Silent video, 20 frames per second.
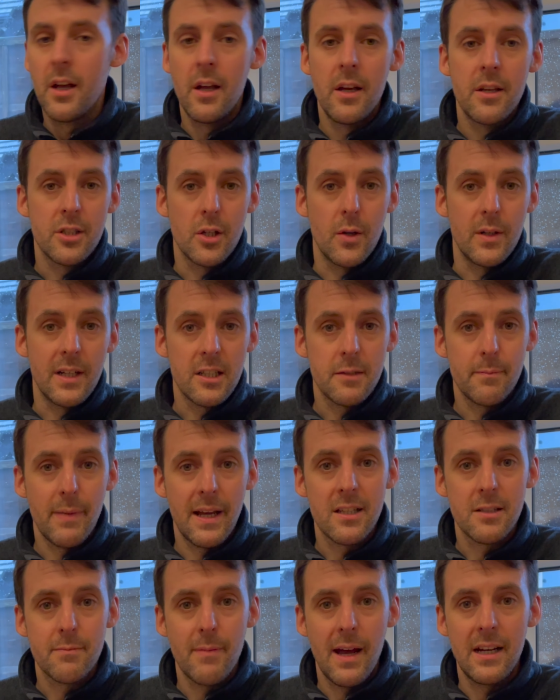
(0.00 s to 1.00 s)
So an
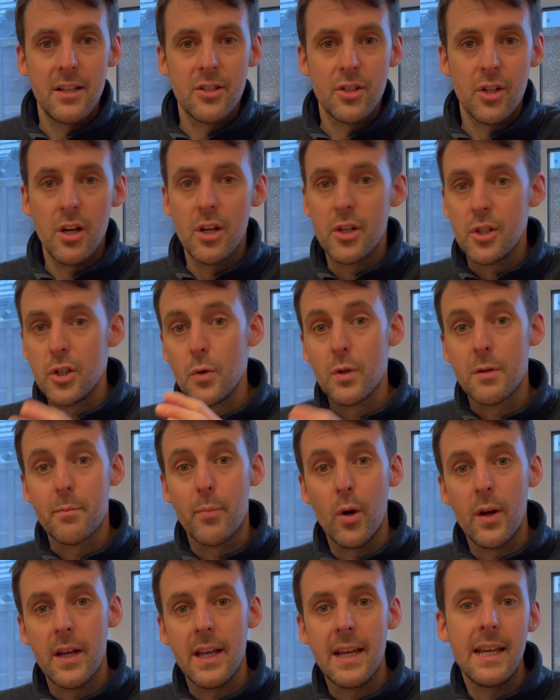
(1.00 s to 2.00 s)
expense manager, you would
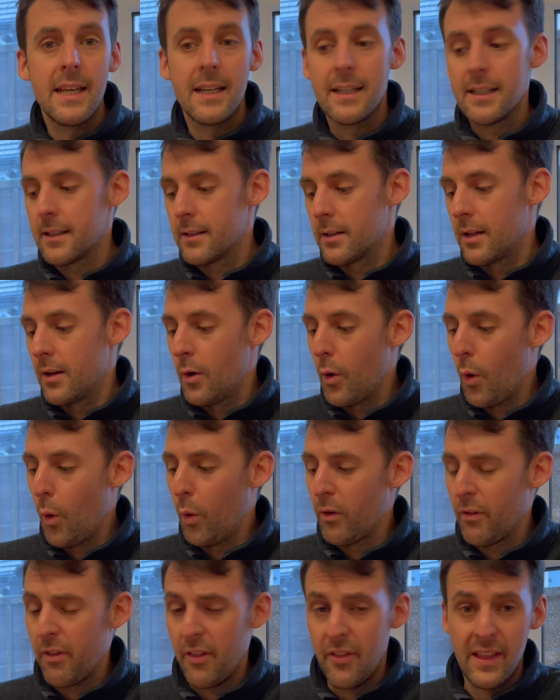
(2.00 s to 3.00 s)
put in all
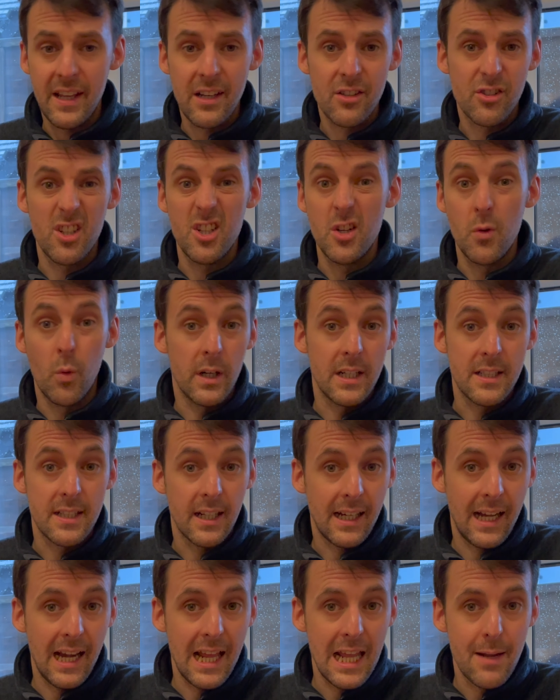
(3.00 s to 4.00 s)
of the things that you wanted to
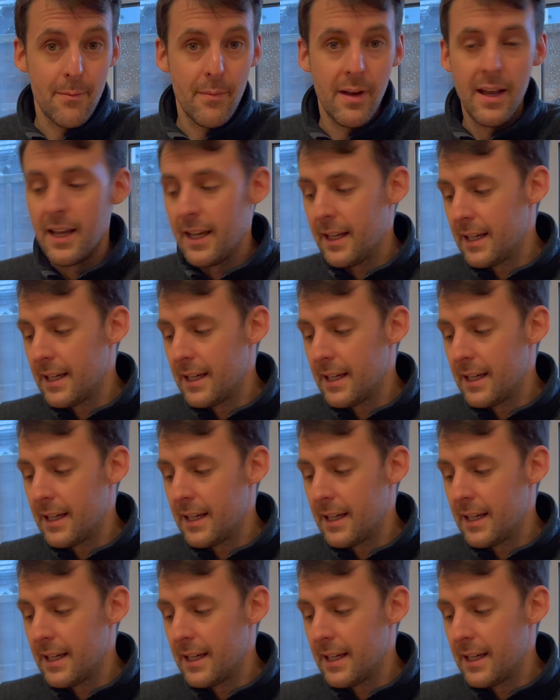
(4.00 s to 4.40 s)
claim,